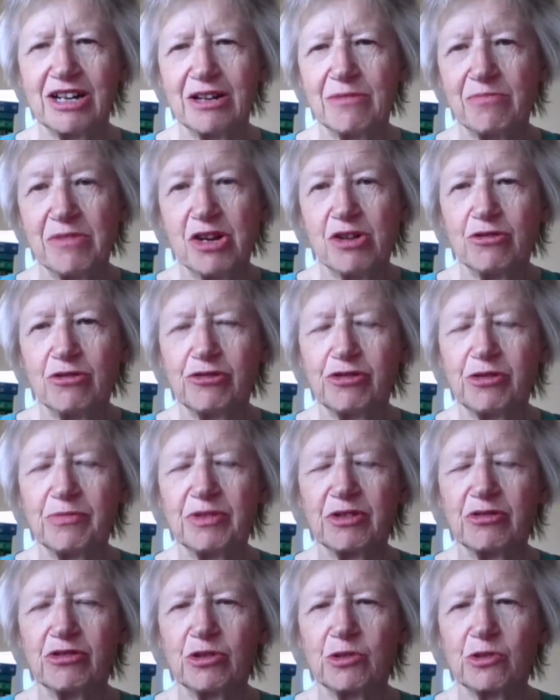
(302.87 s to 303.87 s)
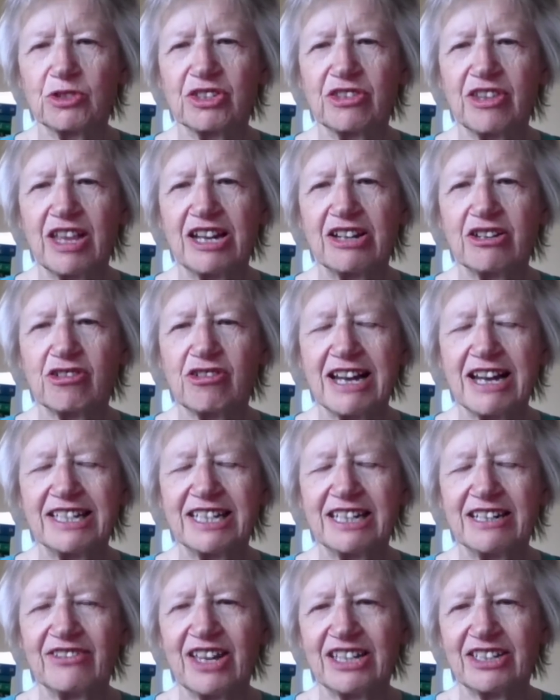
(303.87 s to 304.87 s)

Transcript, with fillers: immune from the rules that they created?